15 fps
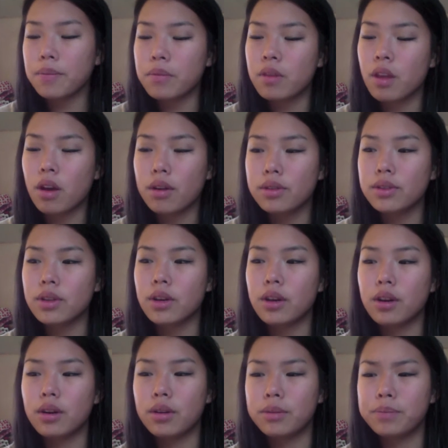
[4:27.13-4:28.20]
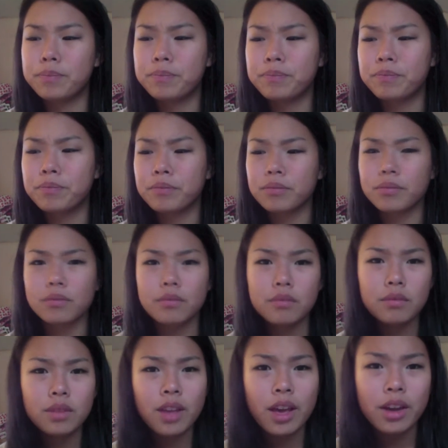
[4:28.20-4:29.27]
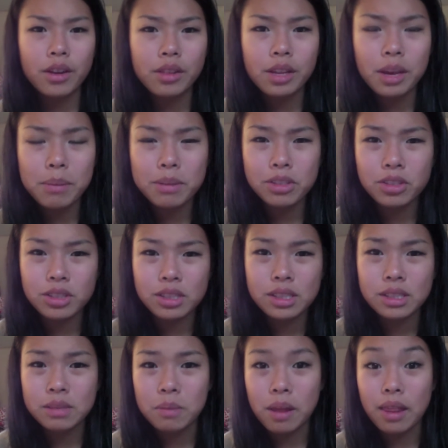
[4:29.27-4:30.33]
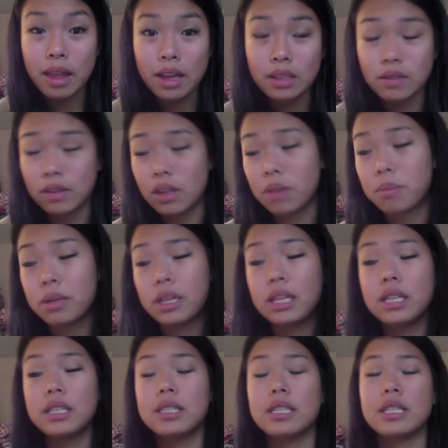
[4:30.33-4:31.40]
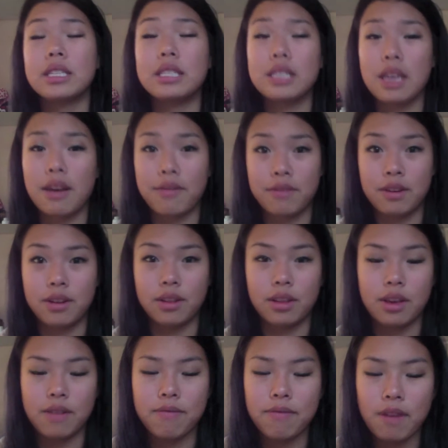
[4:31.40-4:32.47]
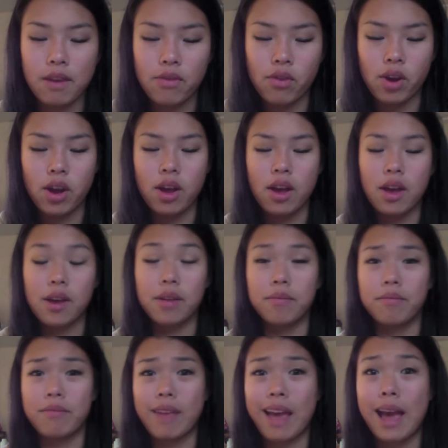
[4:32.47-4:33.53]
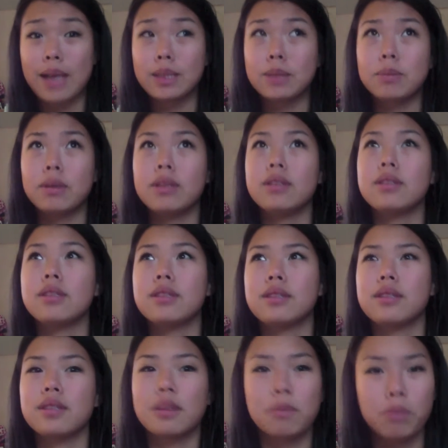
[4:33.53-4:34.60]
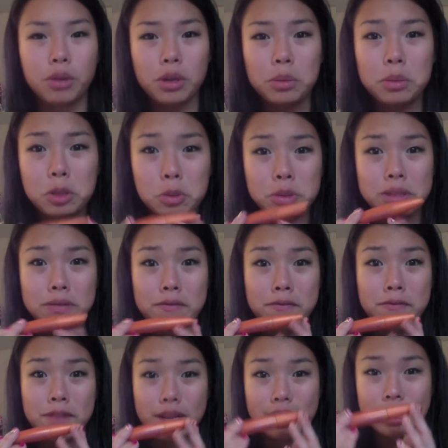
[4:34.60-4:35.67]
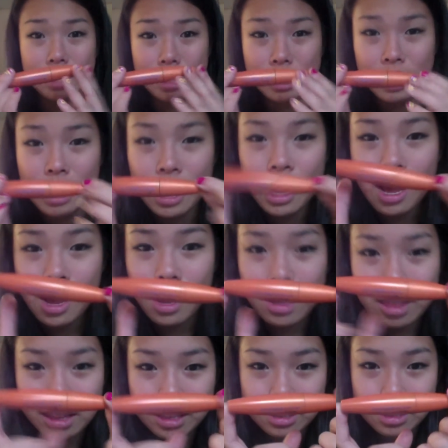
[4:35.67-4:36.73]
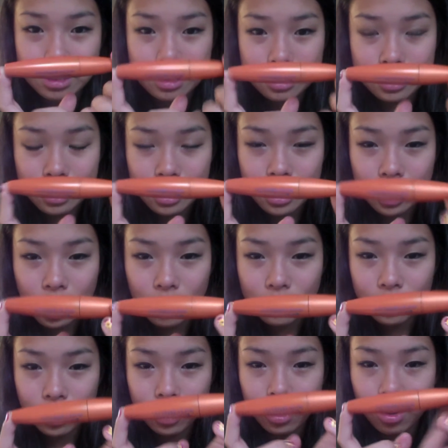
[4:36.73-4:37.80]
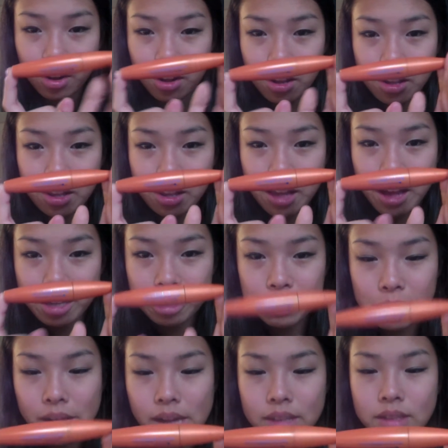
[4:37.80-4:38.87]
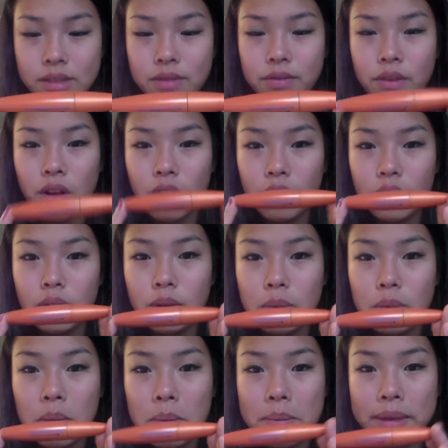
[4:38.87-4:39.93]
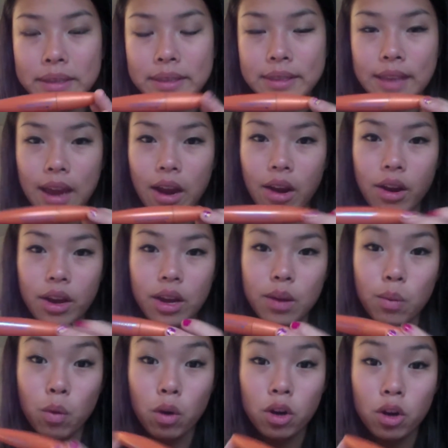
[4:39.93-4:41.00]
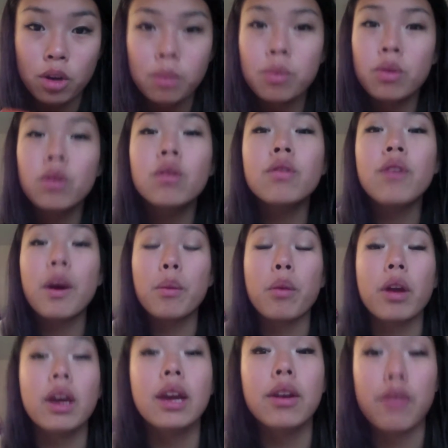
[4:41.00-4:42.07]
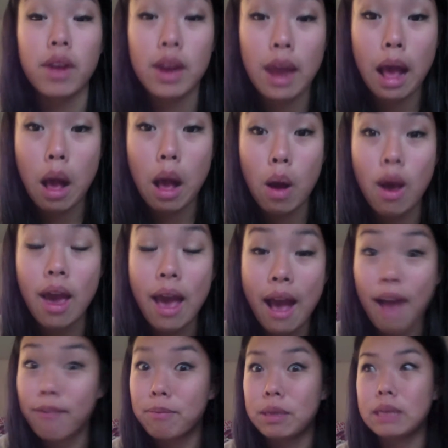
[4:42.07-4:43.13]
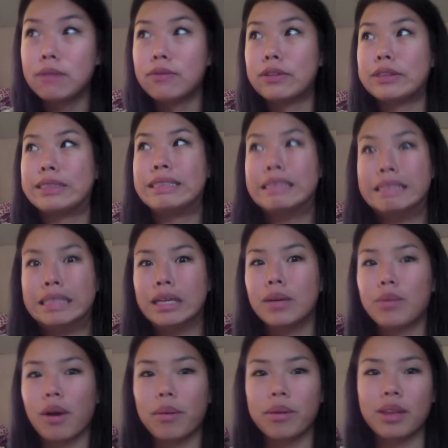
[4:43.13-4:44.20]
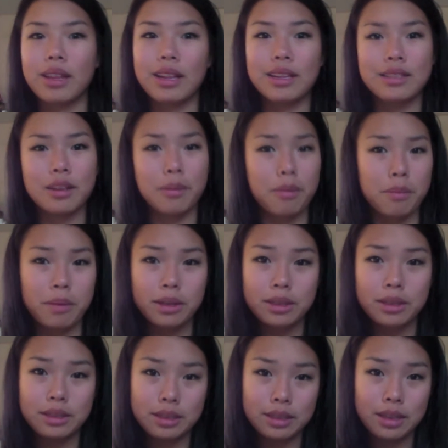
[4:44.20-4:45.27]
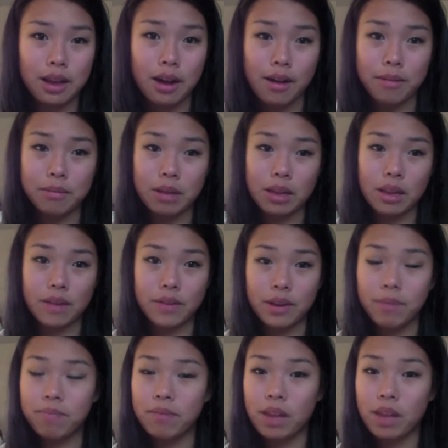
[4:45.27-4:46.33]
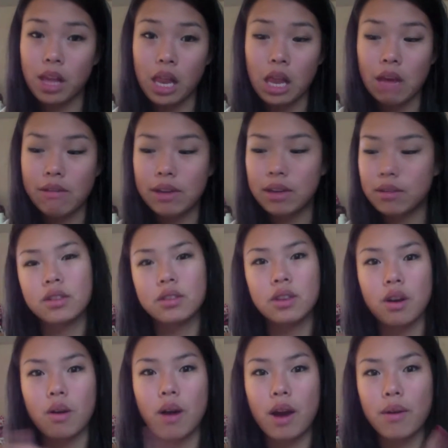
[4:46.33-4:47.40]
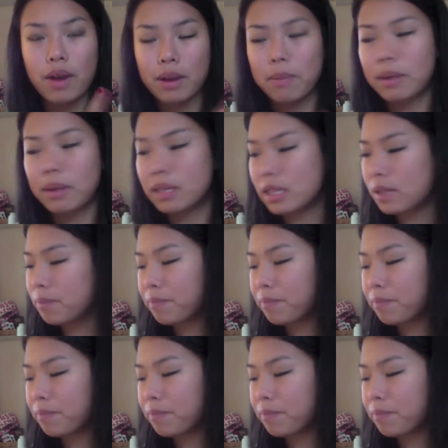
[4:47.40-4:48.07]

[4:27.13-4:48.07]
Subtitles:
Also, I don't think I mentioned this in my last video, but it is definitely a favorite, has been since it pretty much was invented, and this is the CoverGirl Lash Blast Volume Mascara in Waterproof. I'm wearing it right now. I have been for probably the last couple months. I love it. Love it, so I recommend it.